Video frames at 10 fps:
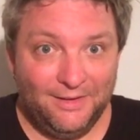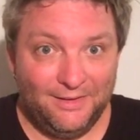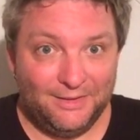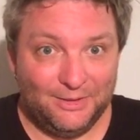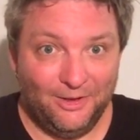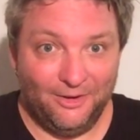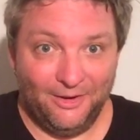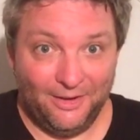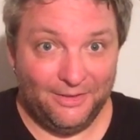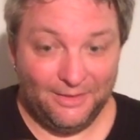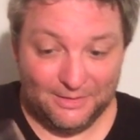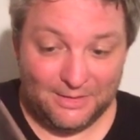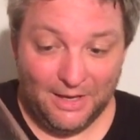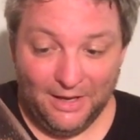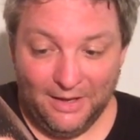sorry. This
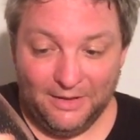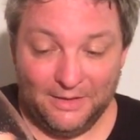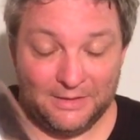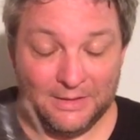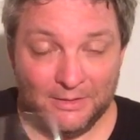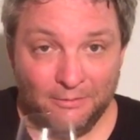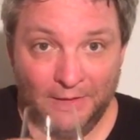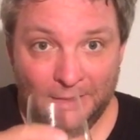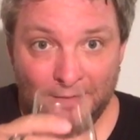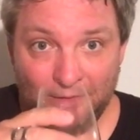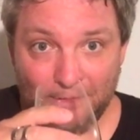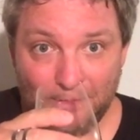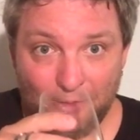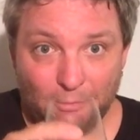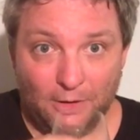is a really
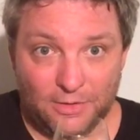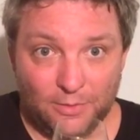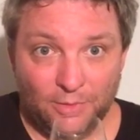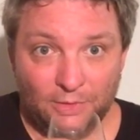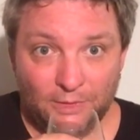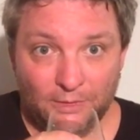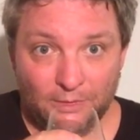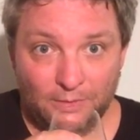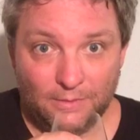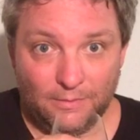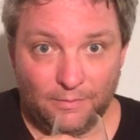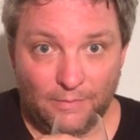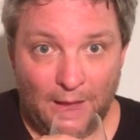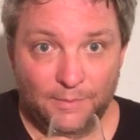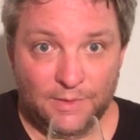crushable.
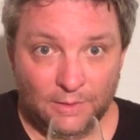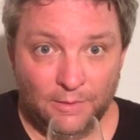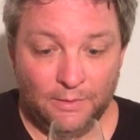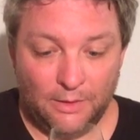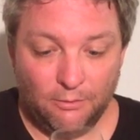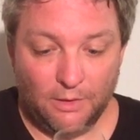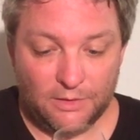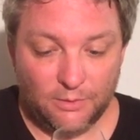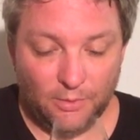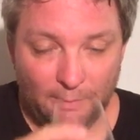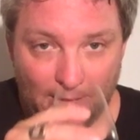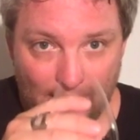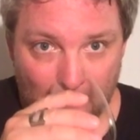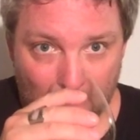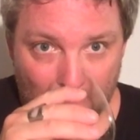Absolutely crushable mead.